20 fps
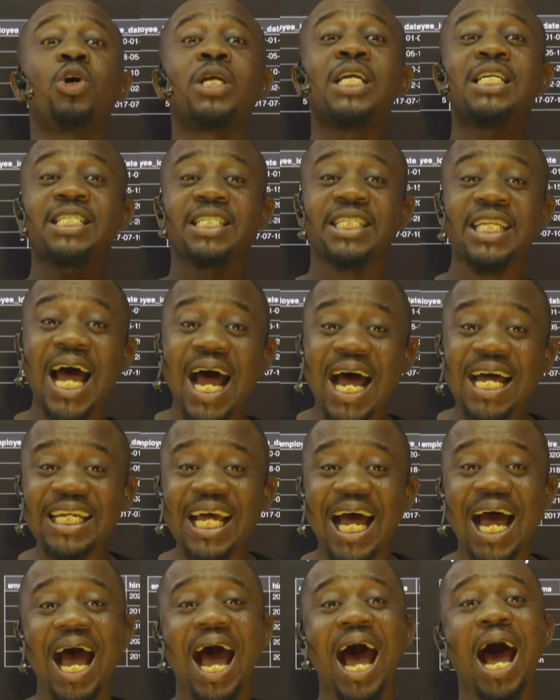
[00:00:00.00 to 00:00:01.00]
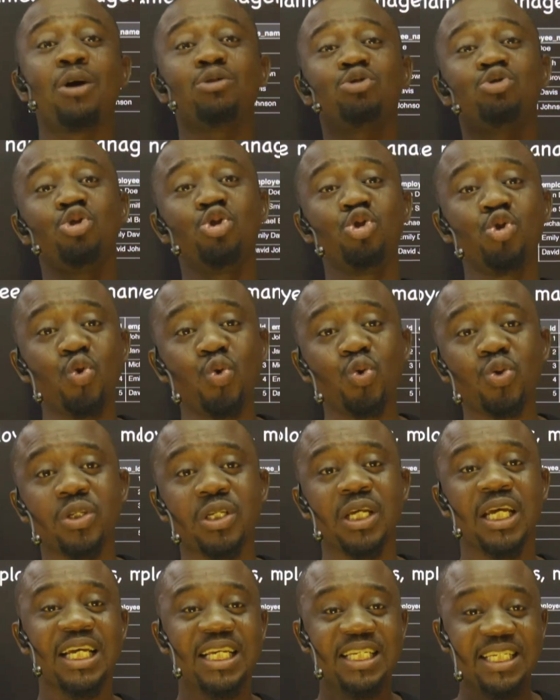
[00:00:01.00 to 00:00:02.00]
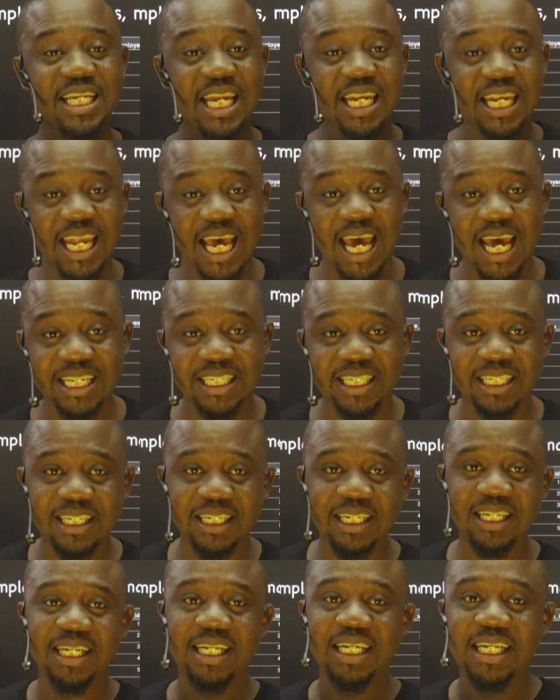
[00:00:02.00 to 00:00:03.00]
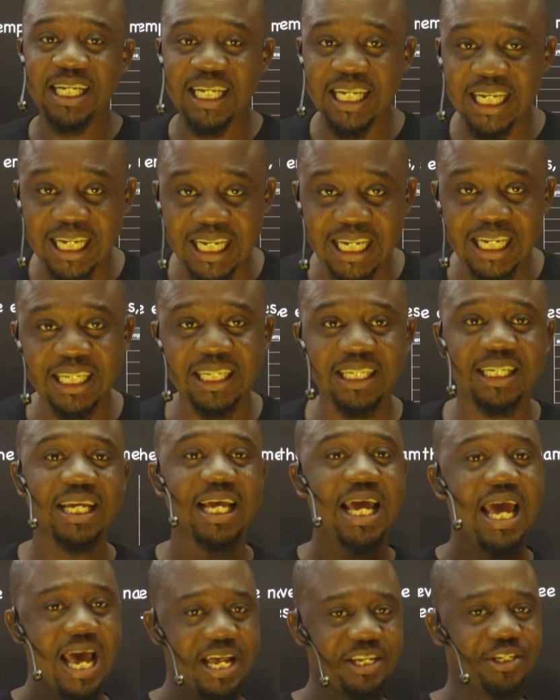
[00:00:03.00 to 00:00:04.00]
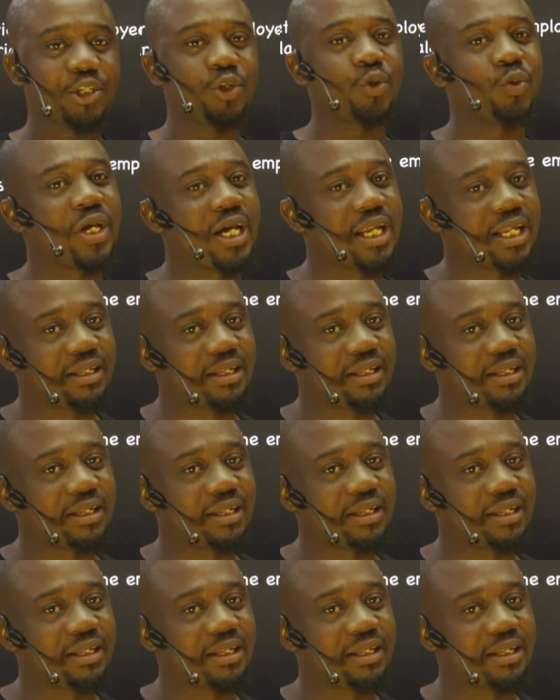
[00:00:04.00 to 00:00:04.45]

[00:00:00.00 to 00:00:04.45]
understand how to use select in SQL.